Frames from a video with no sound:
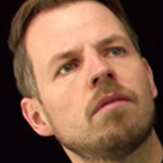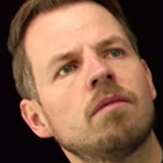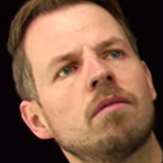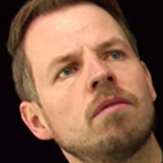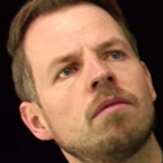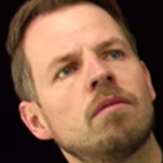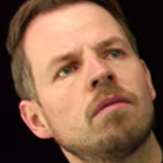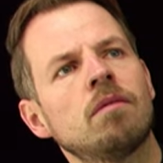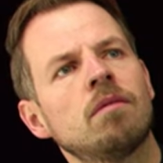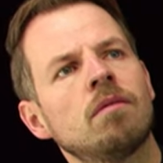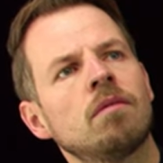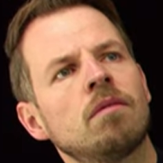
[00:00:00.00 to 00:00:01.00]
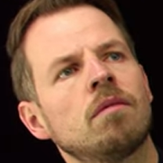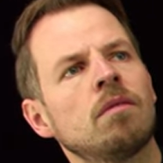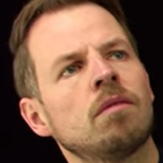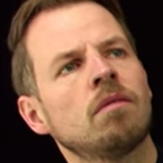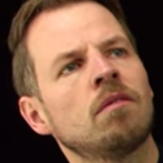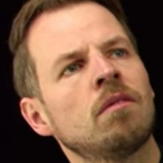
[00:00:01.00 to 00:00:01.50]

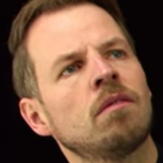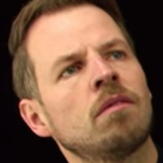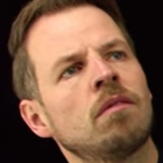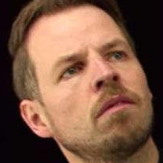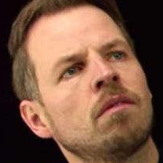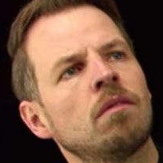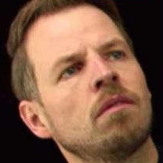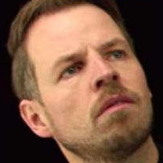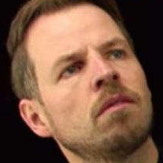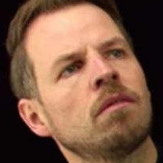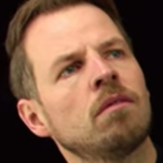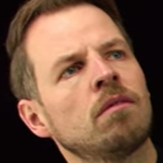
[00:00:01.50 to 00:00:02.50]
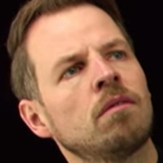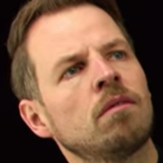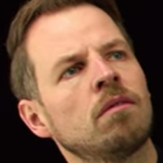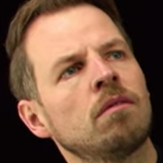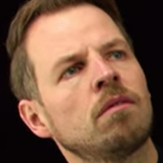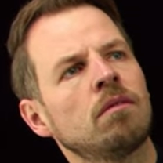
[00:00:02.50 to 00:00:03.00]

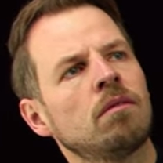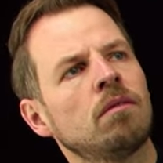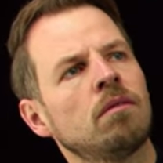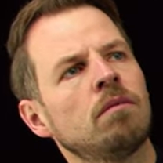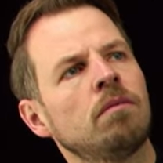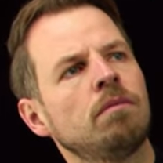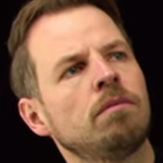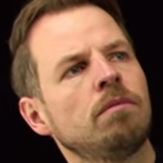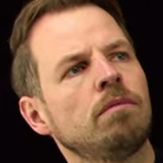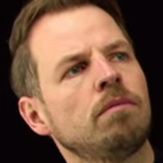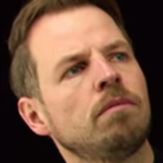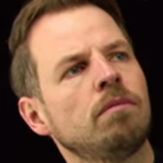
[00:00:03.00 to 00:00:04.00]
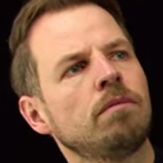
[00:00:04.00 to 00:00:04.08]
(no one is talking)